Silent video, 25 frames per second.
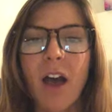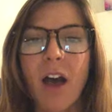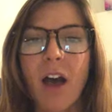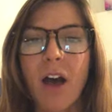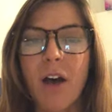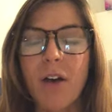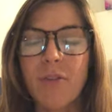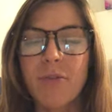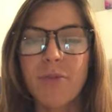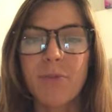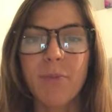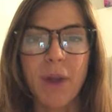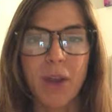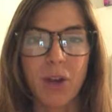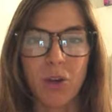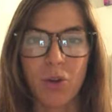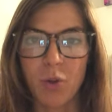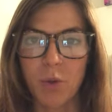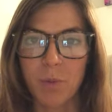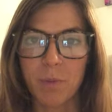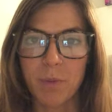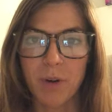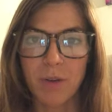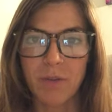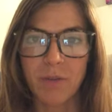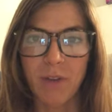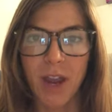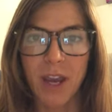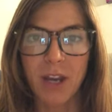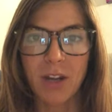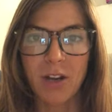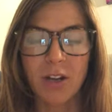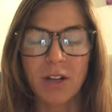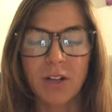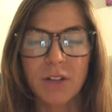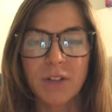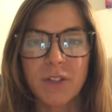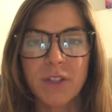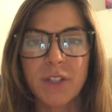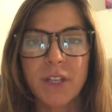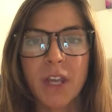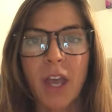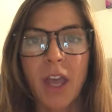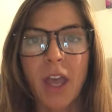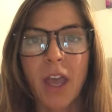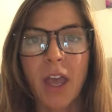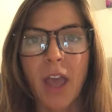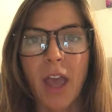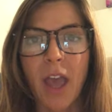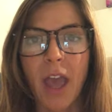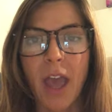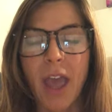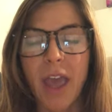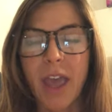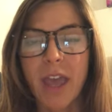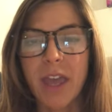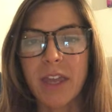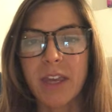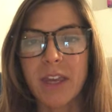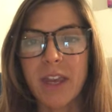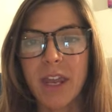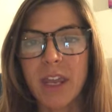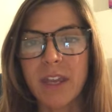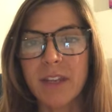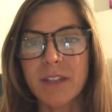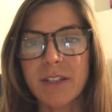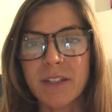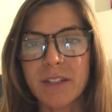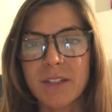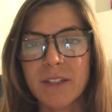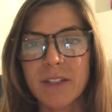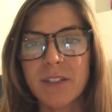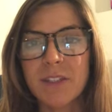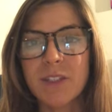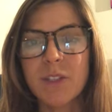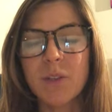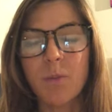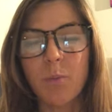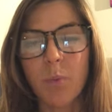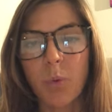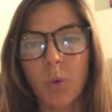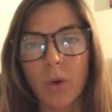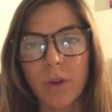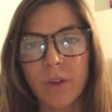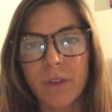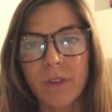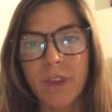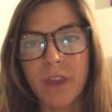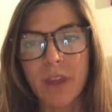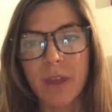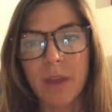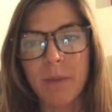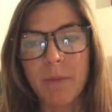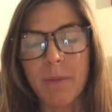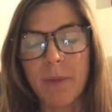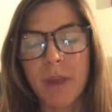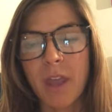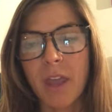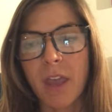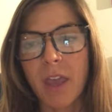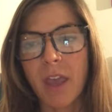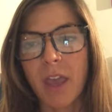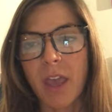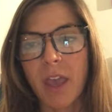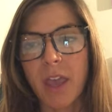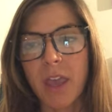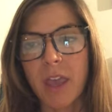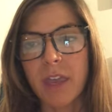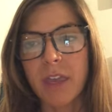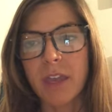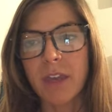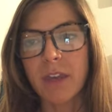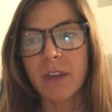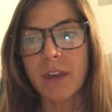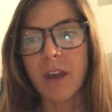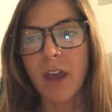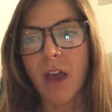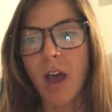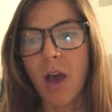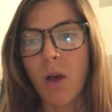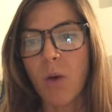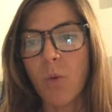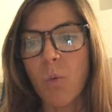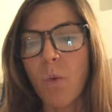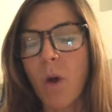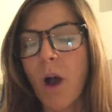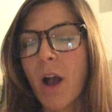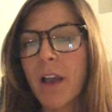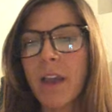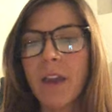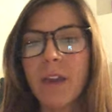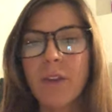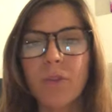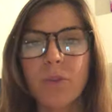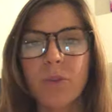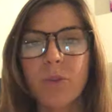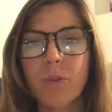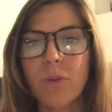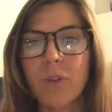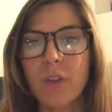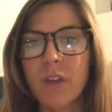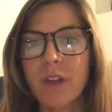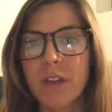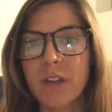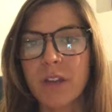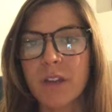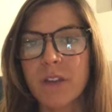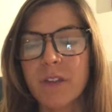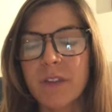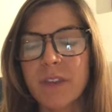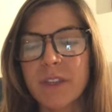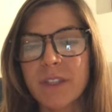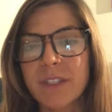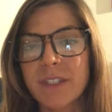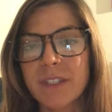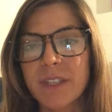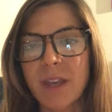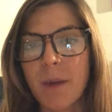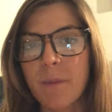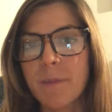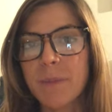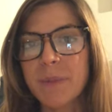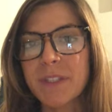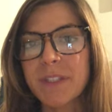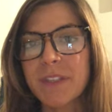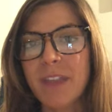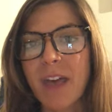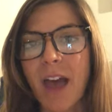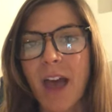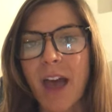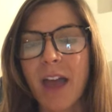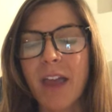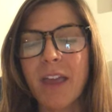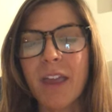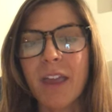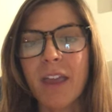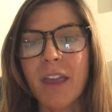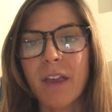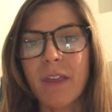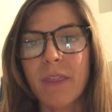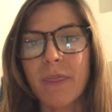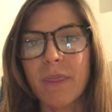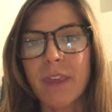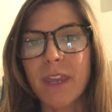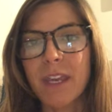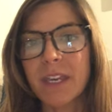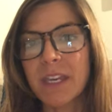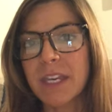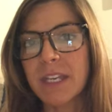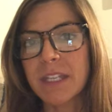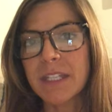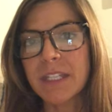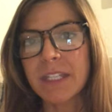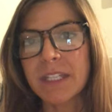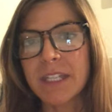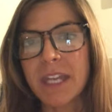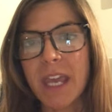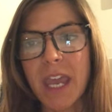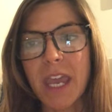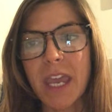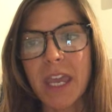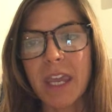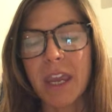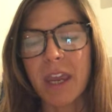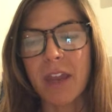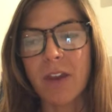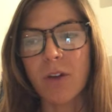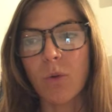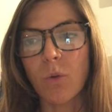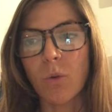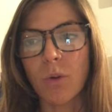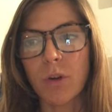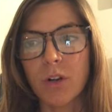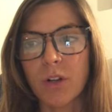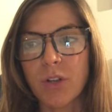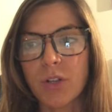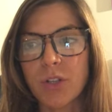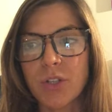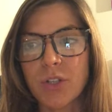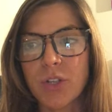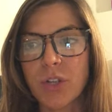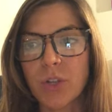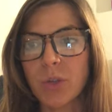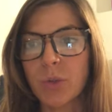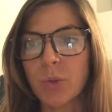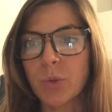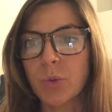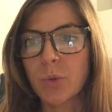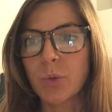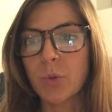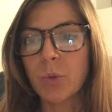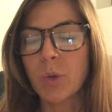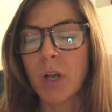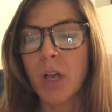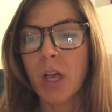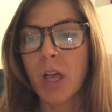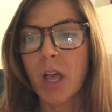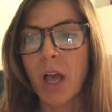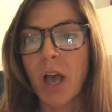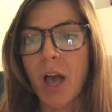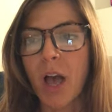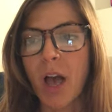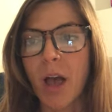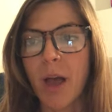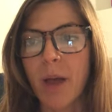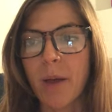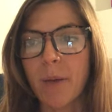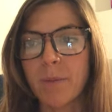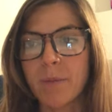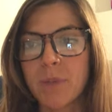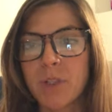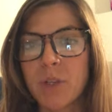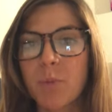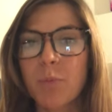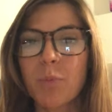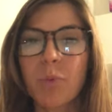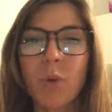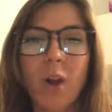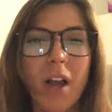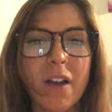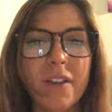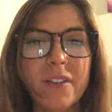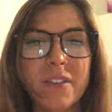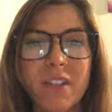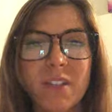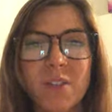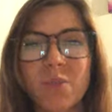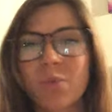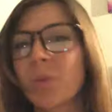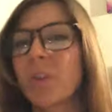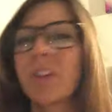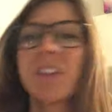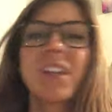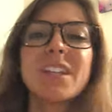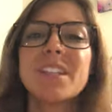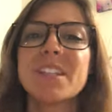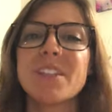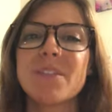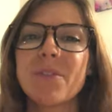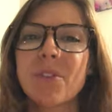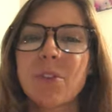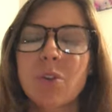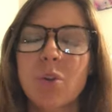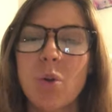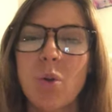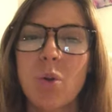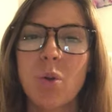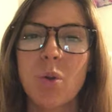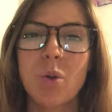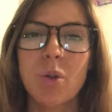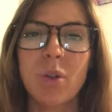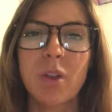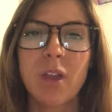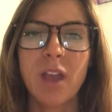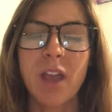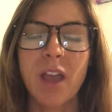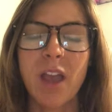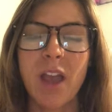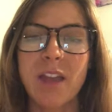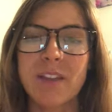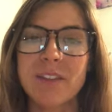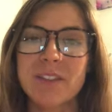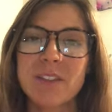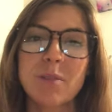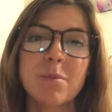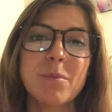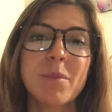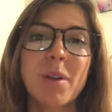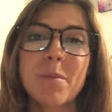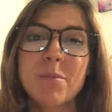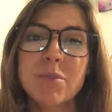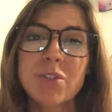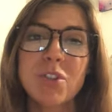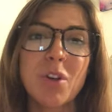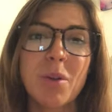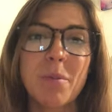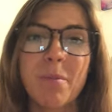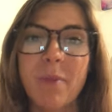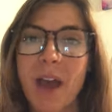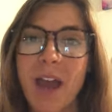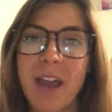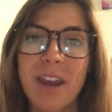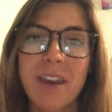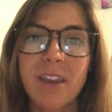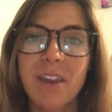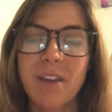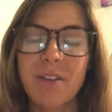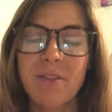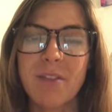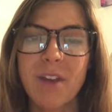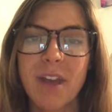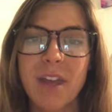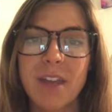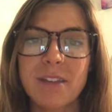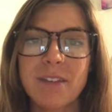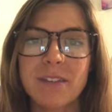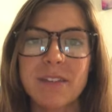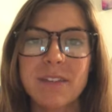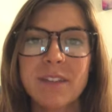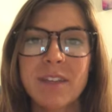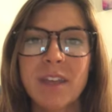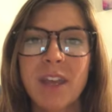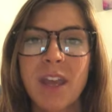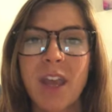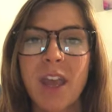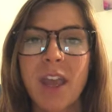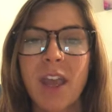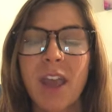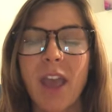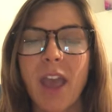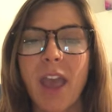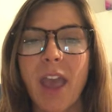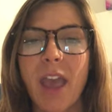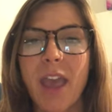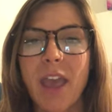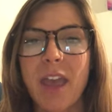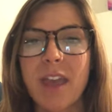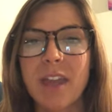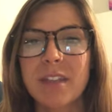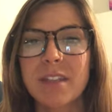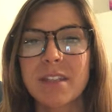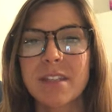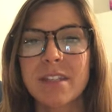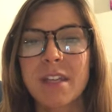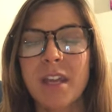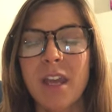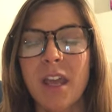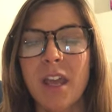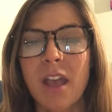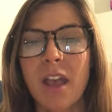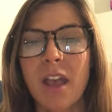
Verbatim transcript: of medical providers, and it doesn't support them in uh, walking through the, the steps that they need to take in order to, um, to process really difficult and sometimes traumatic events. And